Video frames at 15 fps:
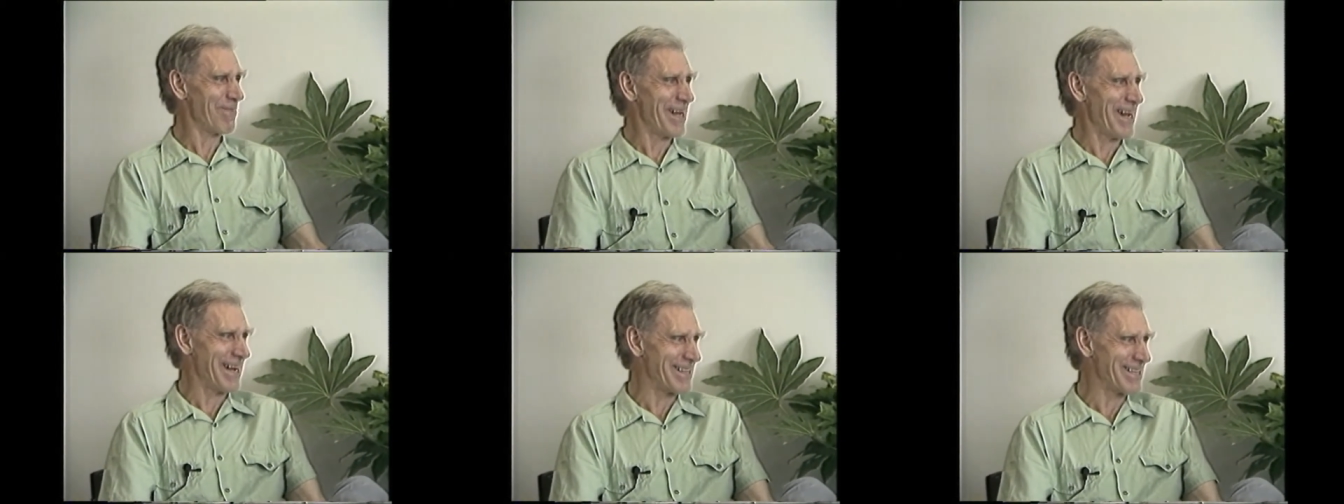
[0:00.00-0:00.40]

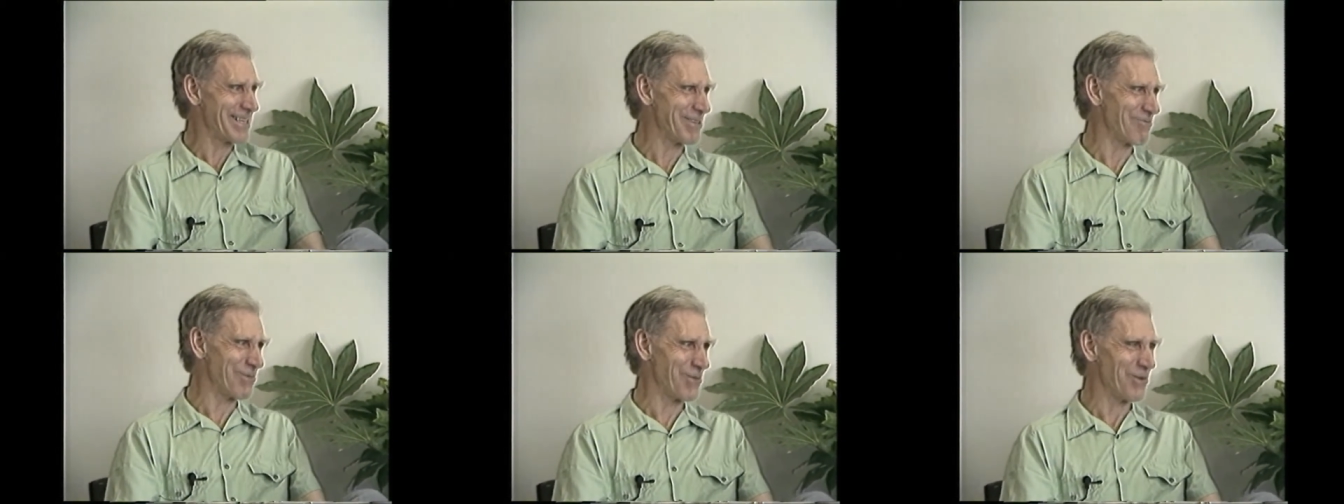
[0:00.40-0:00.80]
plants,
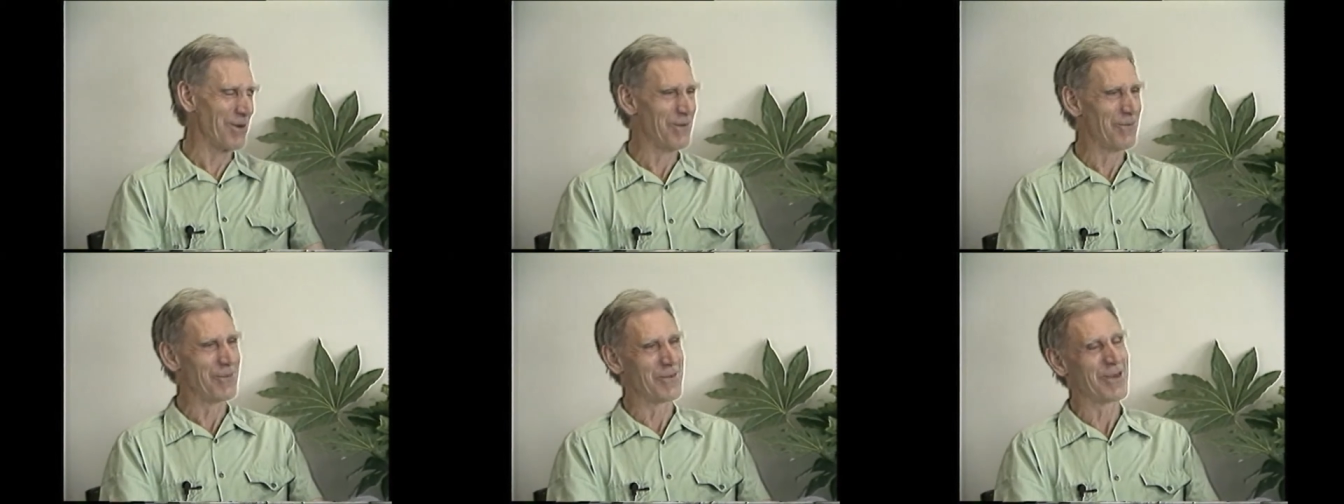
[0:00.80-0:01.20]
it was all
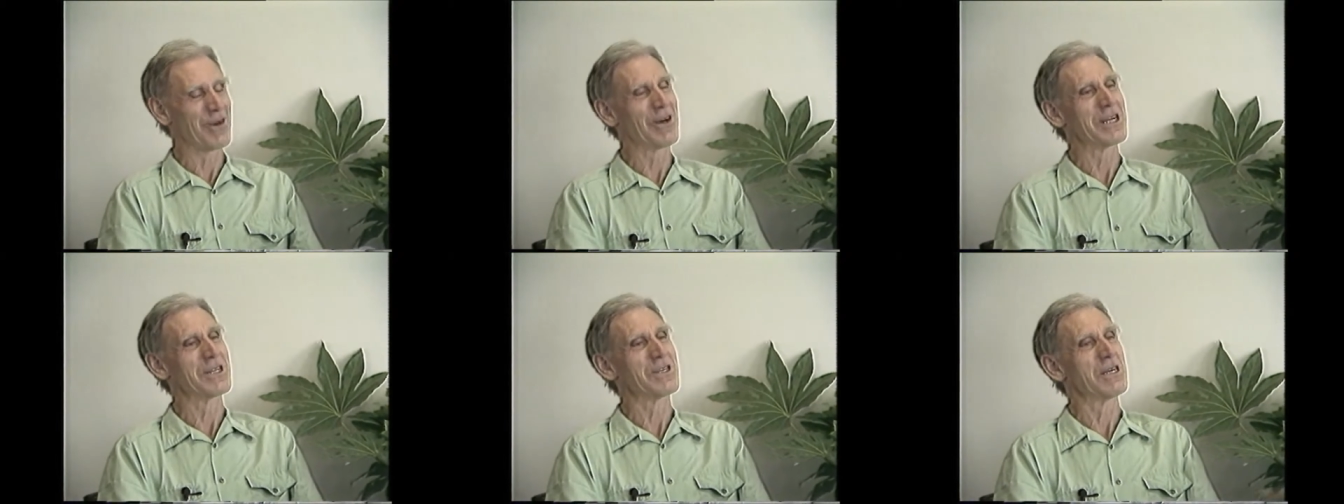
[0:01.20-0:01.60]

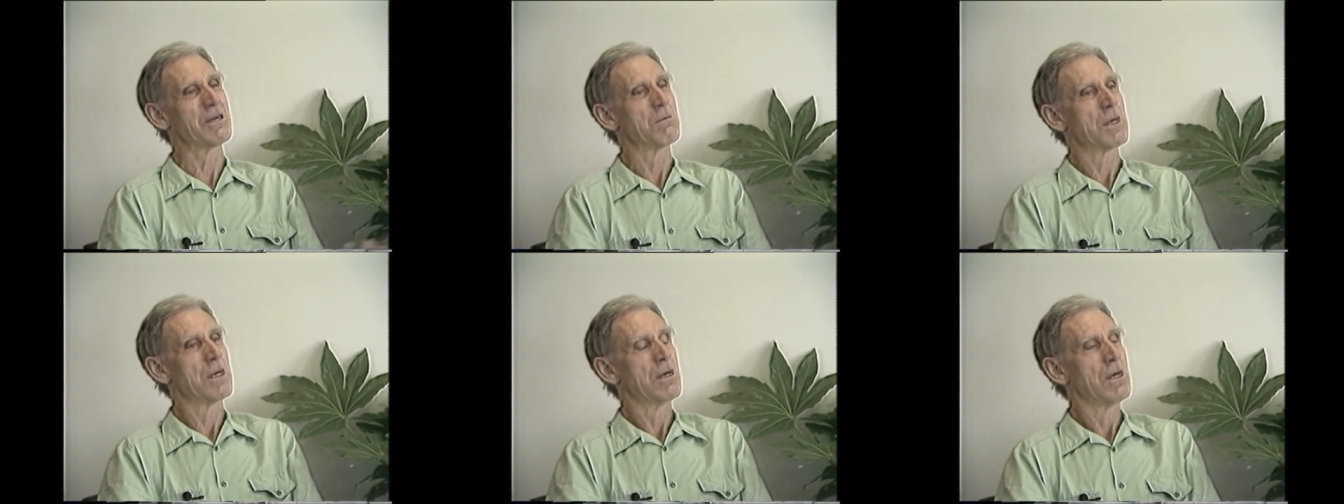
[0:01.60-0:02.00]
physiology.
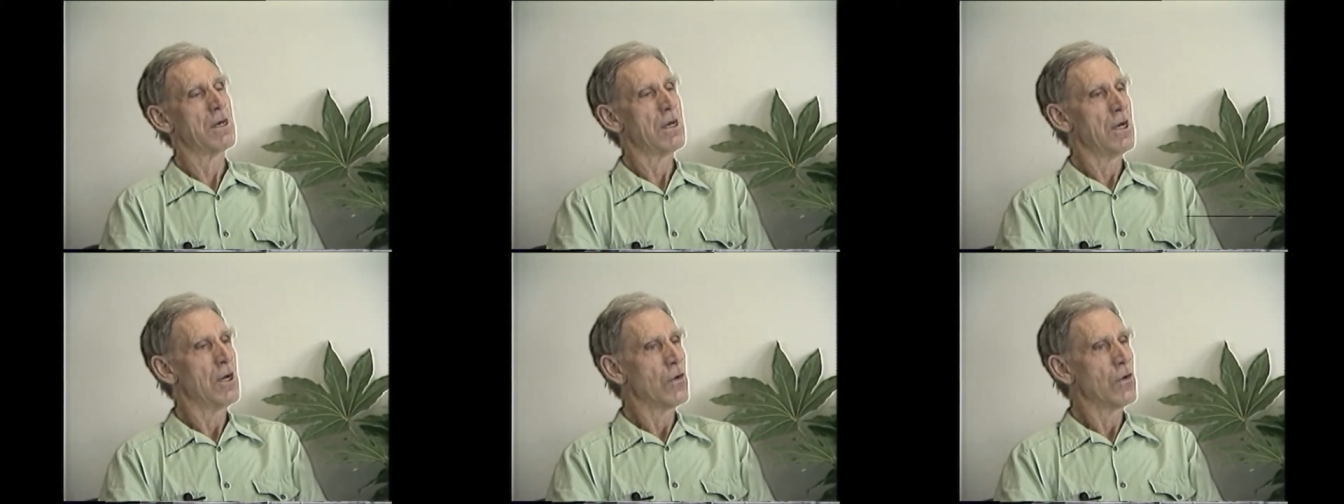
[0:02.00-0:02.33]
Mm.